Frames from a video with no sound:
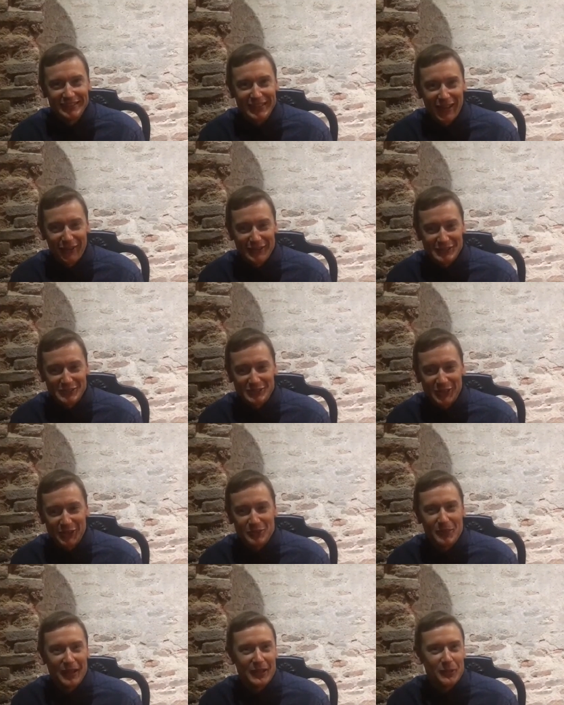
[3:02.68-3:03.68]
There are
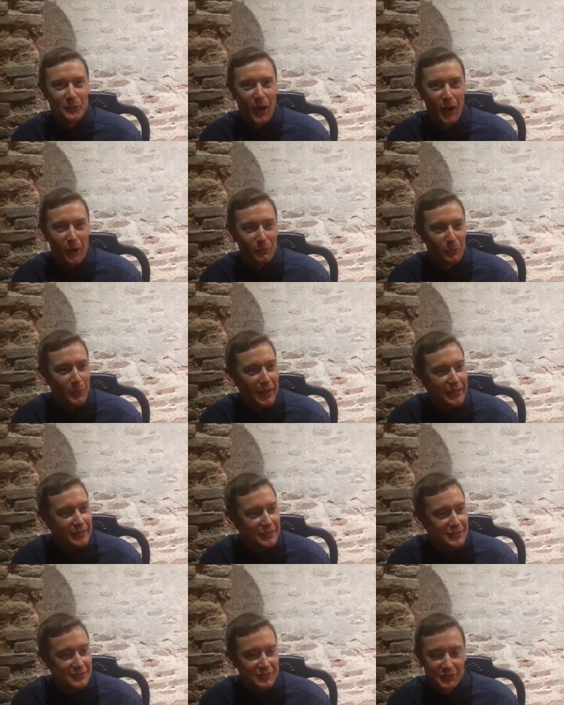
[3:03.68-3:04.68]
so many wearable
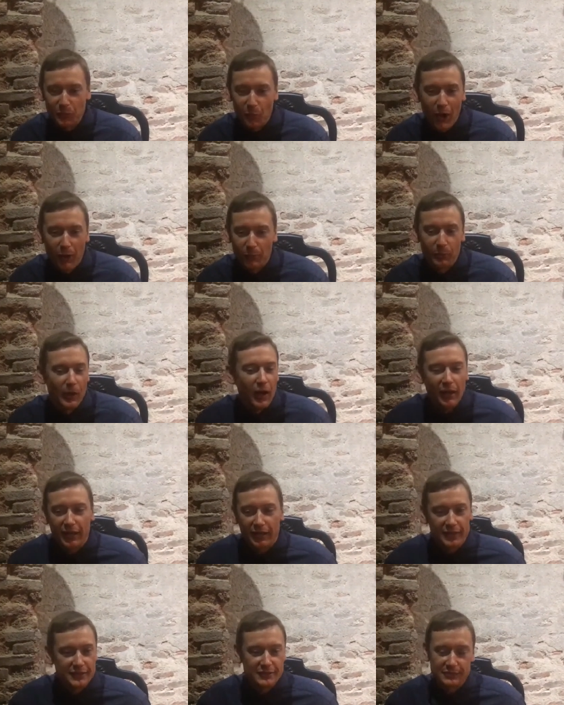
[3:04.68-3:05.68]
makers, and the wearable
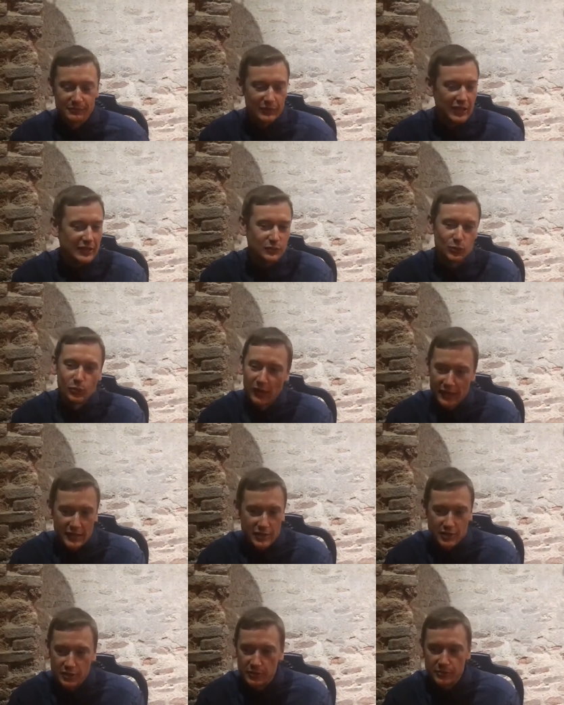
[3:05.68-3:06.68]
market is
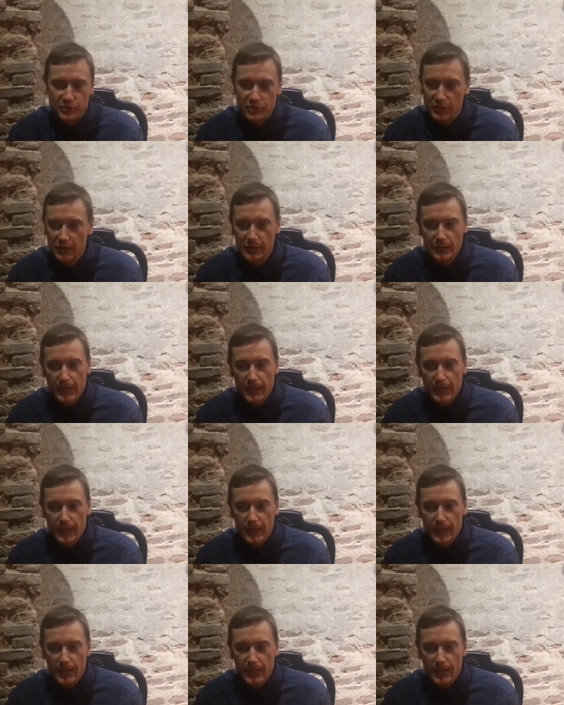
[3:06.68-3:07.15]
already huge.